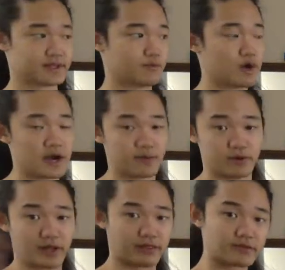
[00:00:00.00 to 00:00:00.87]
like why
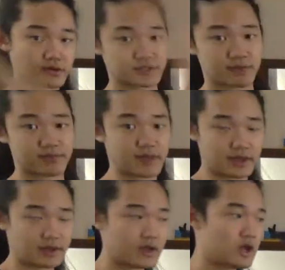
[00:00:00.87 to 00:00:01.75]
when I throw
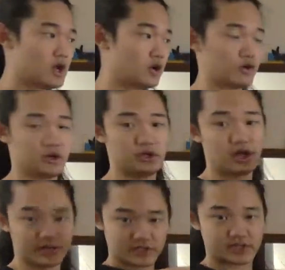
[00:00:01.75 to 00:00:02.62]
something or
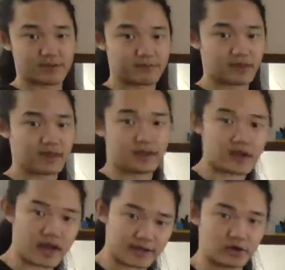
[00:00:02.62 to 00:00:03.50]
launch something,
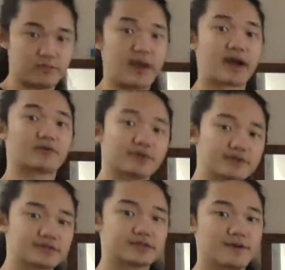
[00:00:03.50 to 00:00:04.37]
I go
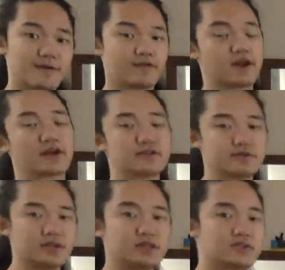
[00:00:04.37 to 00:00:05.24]
backwards, because
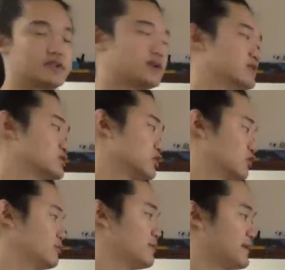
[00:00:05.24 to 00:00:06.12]
initially the
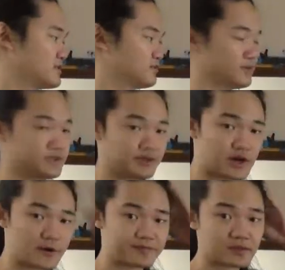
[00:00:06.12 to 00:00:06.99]
total momentum was
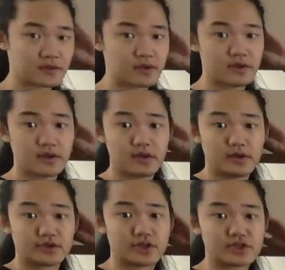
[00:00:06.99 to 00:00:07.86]
0.
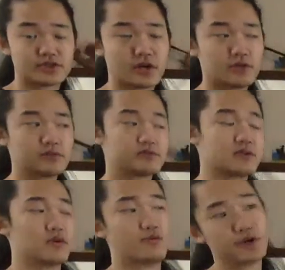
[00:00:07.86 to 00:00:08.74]
Just know,
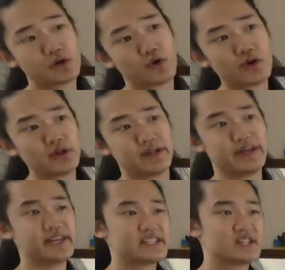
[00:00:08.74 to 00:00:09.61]
recoil
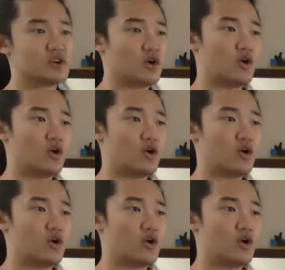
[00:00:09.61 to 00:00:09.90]
isn't